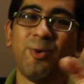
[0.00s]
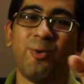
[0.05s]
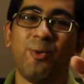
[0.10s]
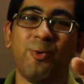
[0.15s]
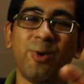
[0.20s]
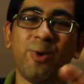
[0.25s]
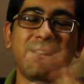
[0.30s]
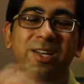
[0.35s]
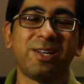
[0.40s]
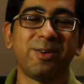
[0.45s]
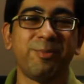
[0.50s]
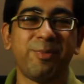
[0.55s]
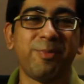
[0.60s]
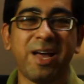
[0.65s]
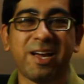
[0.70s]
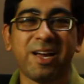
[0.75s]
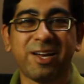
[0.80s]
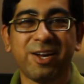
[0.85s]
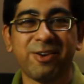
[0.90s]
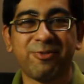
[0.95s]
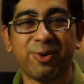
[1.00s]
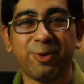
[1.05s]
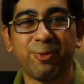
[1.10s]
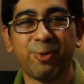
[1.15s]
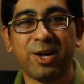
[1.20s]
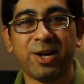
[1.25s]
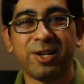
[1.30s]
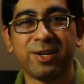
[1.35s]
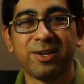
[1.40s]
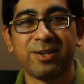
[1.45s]
Welcome back
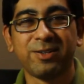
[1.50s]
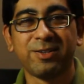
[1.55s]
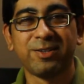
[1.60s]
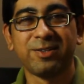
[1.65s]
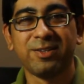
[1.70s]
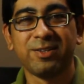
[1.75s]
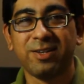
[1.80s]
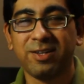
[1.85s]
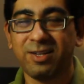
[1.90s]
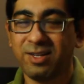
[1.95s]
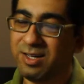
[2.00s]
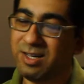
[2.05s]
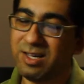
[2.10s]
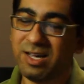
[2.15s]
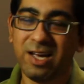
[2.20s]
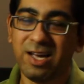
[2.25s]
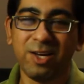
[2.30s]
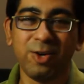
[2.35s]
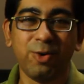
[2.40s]
everyone. I